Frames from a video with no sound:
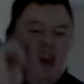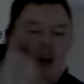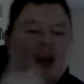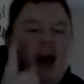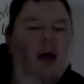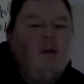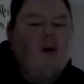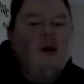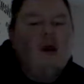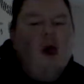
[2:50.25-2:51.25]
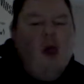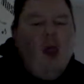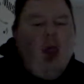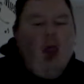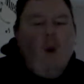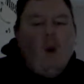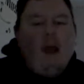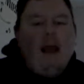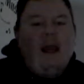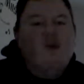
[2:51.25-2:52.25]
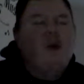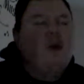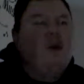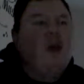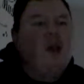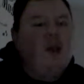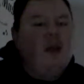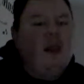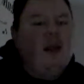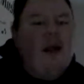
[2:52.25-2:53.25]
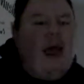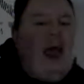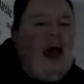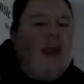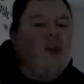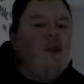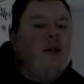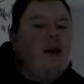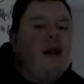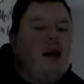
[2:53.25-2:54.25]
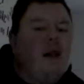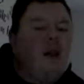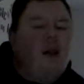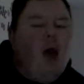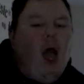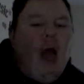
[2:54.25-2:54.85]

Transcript: You guys want to know, when I get the new Just a Hit, I add it to my collection.